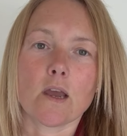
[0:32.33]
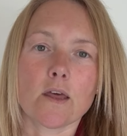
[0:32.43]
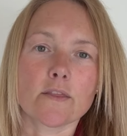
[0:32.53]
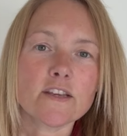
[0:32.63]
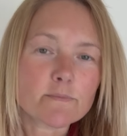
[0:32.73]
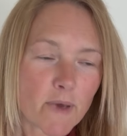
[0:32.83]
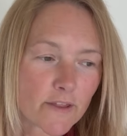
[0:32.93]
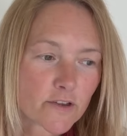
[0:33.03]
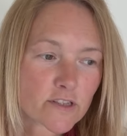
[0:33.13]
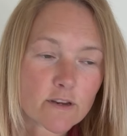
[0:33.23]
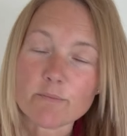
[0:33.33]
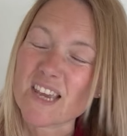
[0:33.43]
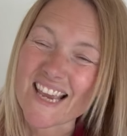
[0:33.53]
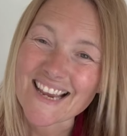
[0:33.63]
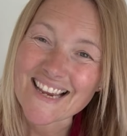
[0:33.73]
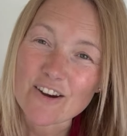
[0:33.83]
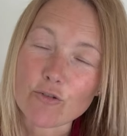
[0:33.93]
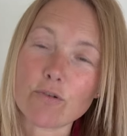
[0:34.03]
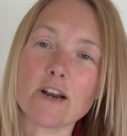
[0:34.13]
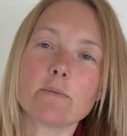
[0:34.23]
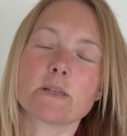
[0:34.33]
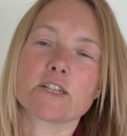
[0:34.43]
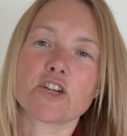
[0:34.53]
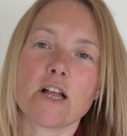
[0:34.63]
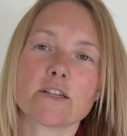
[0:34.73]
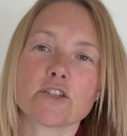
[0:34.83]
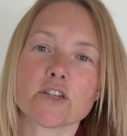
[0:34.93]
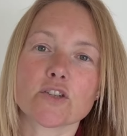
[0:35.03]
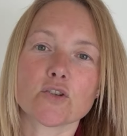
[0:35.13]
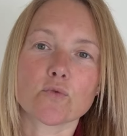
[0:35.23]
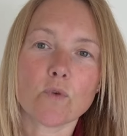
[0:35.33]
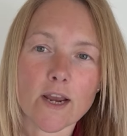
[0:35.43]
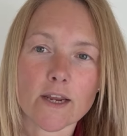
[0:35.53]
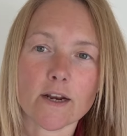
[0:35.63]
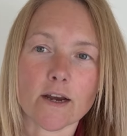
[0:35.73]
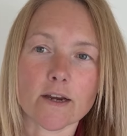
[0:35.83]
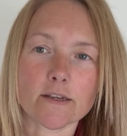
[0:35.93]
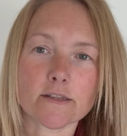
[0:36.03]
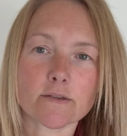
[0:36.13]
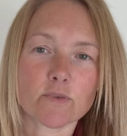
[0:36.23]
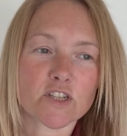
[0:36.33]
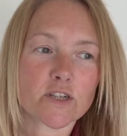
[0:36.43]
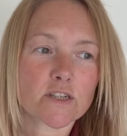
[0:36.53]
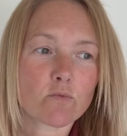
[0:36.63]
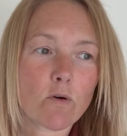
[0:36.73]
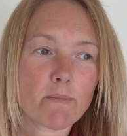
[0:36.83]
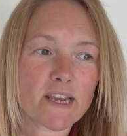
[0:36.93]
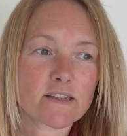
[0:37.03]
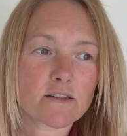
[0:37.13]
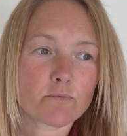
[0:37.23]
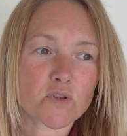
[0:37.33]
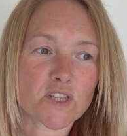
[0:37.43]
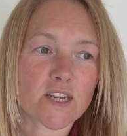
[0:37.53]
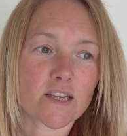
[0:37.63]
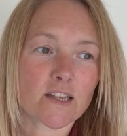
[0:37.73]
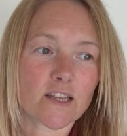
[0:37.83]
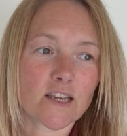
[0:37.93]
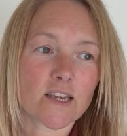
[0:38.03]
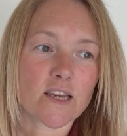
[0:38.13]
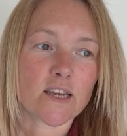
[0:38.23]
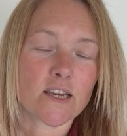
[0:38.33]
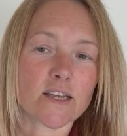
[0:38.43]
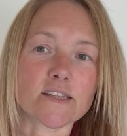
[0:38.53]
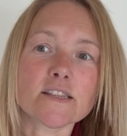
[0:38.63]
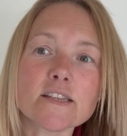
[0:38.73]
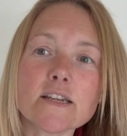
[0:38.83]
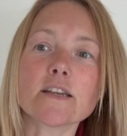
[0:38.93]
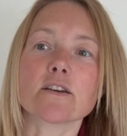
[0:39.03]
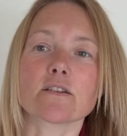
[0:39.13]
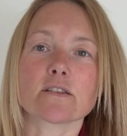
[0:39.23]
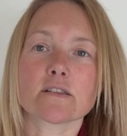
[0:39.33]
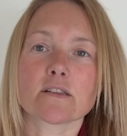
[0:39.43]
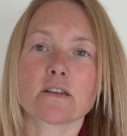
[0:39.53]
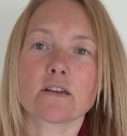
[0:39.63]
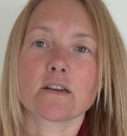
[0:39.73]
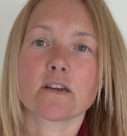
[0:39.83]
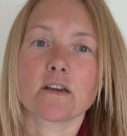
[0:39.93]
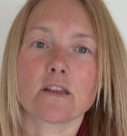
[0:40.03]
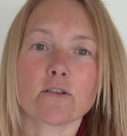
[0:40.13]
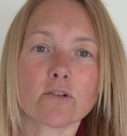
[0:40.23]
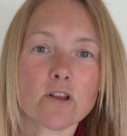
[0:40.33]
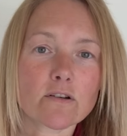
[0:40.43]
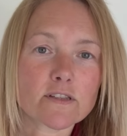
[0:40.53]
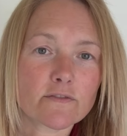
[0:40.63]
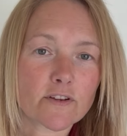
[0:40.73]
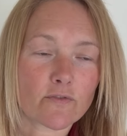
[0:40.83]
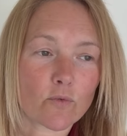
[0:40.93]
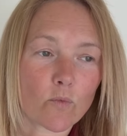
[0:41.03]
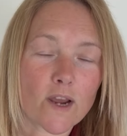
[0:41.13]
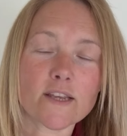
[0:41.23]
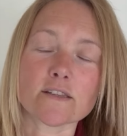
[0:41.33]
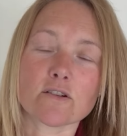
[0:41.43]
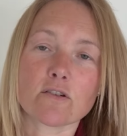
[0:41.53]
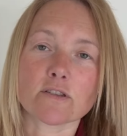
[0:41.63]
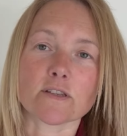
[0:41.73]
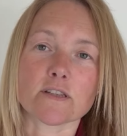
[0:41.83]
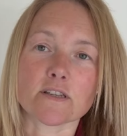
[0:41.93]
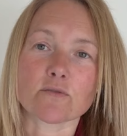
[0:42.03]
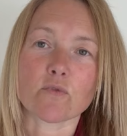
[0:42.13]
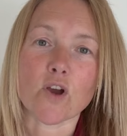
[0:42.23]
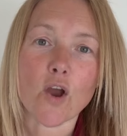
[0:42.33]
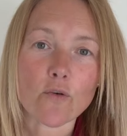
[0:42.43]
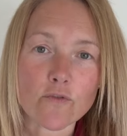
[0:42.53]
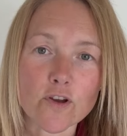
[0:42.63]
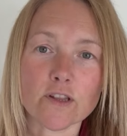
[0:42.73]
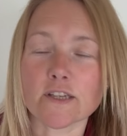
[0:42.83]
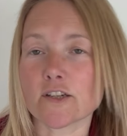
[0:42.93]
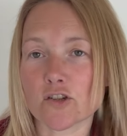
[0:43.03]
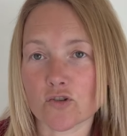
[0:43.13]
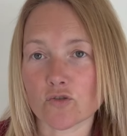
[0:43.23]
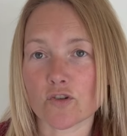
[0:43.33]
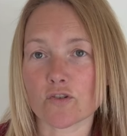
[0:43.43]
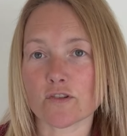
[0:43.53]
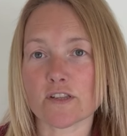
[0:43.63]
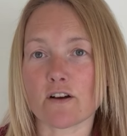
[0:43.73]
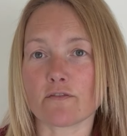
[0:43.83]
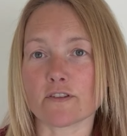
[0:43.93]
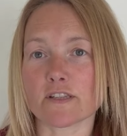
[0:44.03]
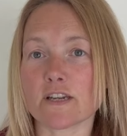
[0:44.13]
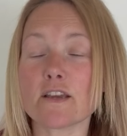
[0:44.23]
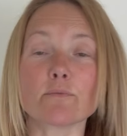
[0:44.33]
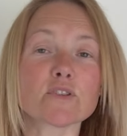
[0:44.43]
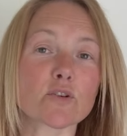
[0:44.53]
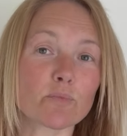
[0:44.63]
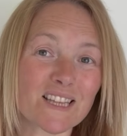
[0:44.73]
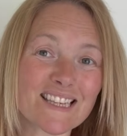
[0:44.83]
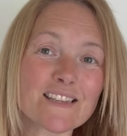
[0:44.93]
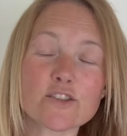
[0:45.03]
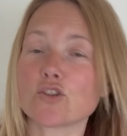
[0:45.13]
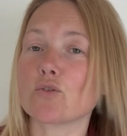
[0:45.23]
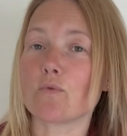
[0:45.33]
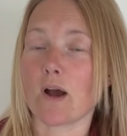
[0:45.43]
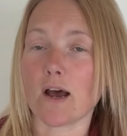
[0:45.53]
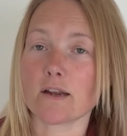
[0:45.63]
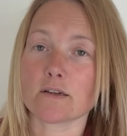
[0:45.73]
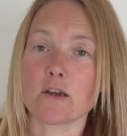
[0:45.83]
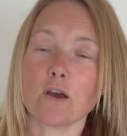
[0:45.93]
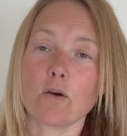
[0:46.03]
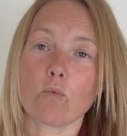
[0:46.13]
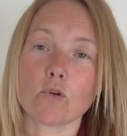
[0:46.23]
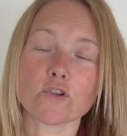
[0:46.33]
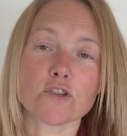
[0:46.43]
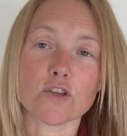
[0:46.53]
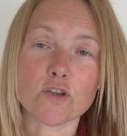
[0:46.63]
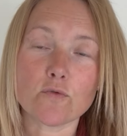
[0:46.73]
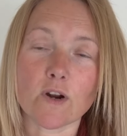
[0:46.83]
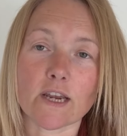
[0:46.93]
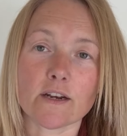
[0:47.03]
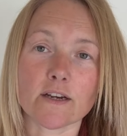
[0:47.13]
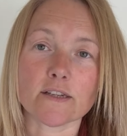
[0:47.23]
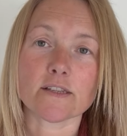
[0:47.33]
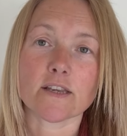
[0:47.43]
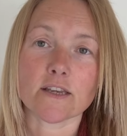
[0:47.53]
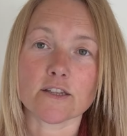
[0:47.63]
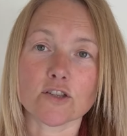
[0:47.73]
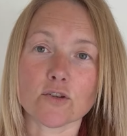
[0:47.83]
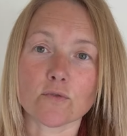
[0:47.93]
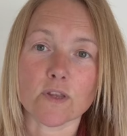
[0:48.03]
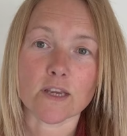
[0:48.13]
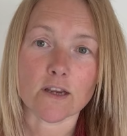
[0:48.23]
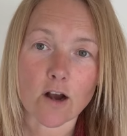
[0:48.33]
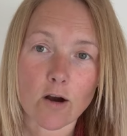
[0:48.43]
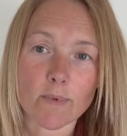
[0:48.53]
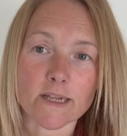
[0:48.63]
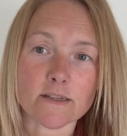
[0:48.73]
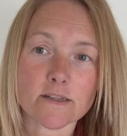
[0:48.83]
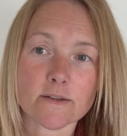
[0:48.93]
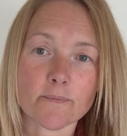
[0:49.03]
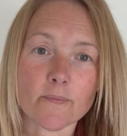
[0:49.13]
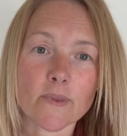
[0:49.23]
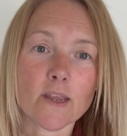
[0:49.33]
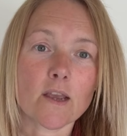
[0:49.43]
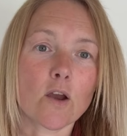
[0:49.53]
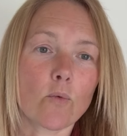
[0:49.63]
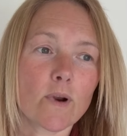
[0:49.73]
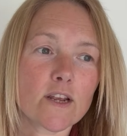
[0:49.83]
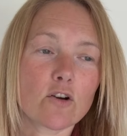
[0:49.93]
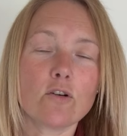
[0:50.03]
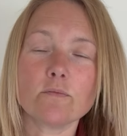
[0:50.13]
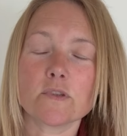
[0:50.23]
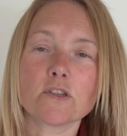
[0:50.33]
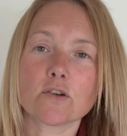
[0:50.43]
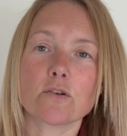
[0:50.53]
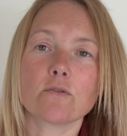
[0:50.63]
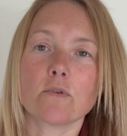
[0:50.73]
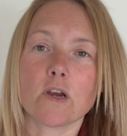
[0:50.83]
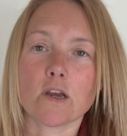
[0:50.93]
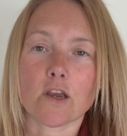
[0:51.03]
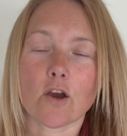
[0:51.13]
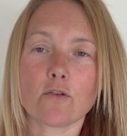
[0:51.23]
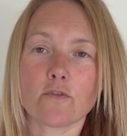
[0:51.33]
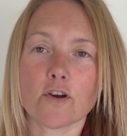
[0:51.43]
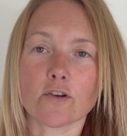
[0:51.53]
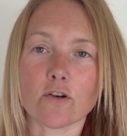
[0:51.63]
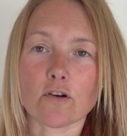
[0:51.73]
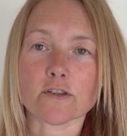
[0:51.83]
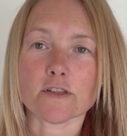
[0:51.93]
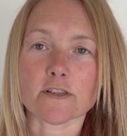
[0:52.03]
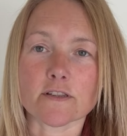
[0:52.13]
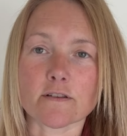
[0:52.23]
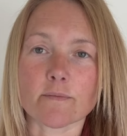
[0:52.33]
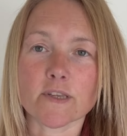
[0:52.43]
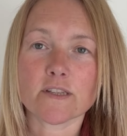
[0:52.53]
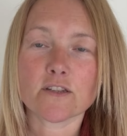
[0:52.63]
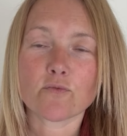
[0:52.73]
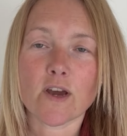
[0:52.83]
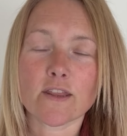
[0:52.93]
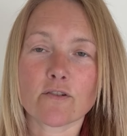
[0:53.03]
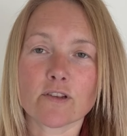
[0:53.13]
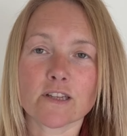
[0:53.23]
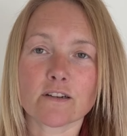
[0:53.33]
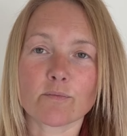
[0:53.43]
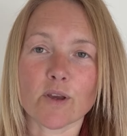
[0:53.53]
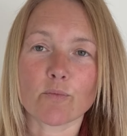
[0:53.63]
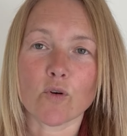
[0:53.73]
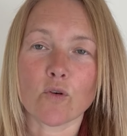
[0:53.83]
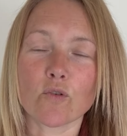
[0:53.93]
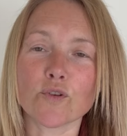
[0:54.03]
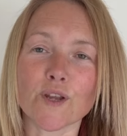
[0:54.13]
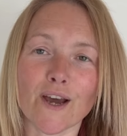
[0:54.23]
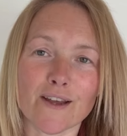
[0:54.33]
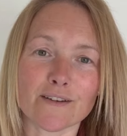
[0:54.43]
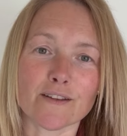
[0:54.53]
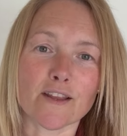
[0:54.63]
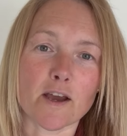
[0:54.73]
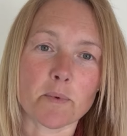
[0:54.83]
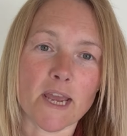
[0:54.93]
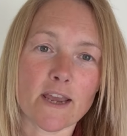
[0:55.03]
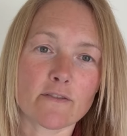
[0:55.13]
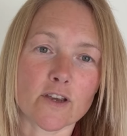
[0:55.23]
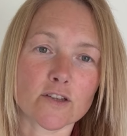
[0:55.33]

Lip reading: These methods can be incredibly challenging to recognize, which is what makes them particularly insidious. There are lots of different ways narcissists will covertly destroy your self-esteem, so please do add ones that you recognize into the comments. When it comes to covert narcissism, this is where they're a little bit more underhand in their behavior.